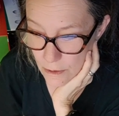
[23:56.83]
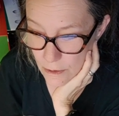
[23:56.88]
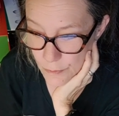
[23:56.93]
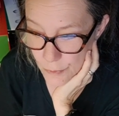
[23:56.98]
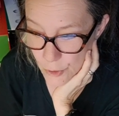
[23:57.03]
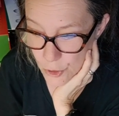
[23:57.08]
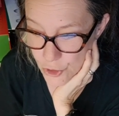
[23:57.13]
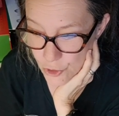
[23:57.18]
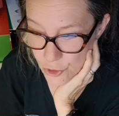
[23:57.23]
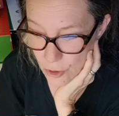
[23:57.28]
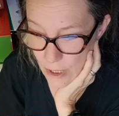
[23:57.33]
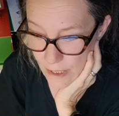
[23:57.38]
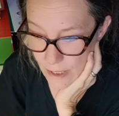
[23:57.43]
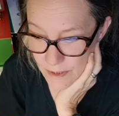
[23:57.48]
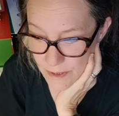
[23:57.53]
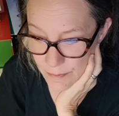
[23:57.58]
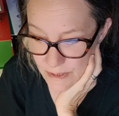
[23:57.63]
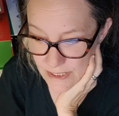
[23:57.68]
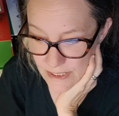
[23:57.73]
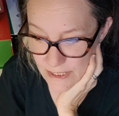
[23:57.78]
Commercial
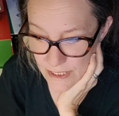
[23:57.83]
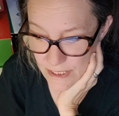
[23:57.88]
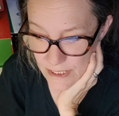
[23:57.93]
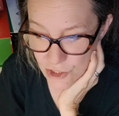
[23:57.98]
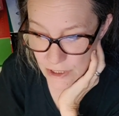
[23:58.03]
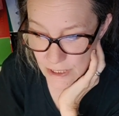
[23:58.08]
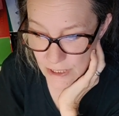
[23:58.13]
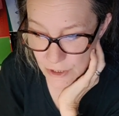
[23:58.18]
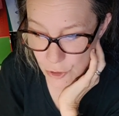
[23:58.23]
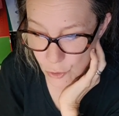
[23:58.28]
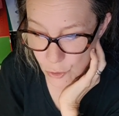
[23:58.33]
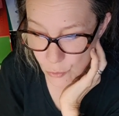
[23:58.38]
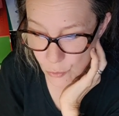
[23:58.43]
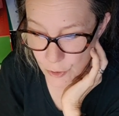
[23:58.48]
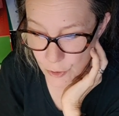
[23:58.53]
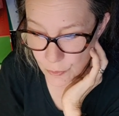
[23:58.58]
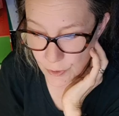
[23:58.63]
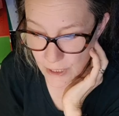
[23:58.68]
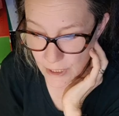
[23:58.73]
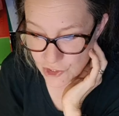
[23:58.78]
Optimization and Neuro